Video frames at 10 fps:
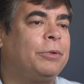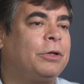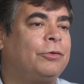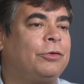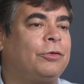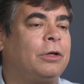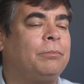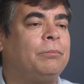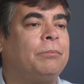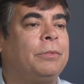because they
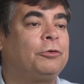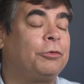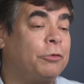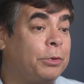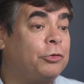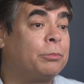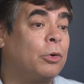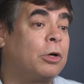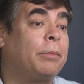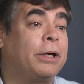said, the transmission
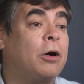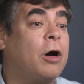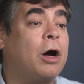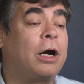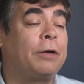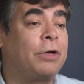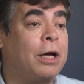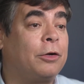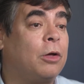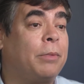broke on my car, I've
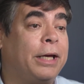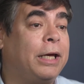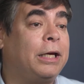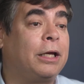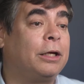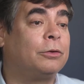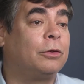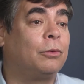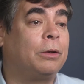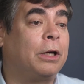gotten all my aid,
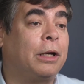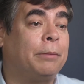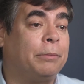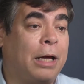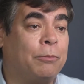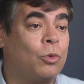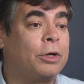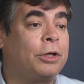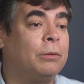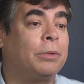and I'm
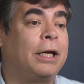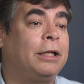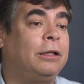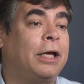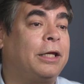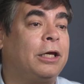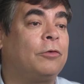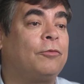working, but I can't